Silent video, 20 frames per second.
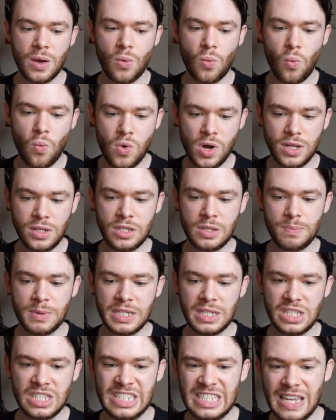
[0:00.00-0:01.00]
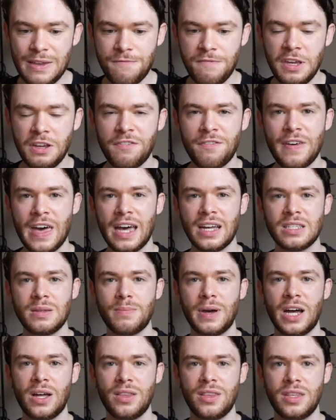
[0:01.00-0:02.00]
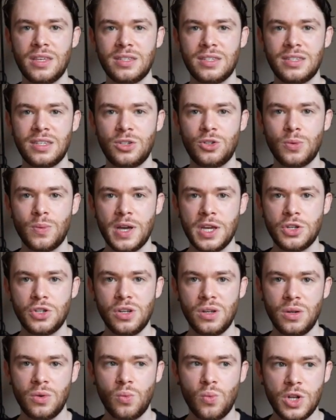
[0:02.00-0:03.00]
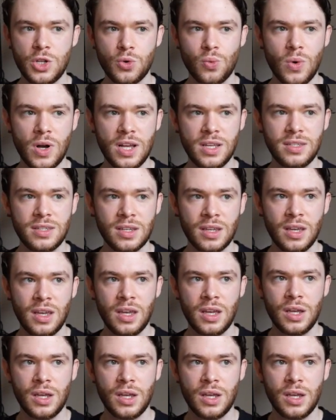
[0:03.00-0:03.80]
one specific fact about this situation, which was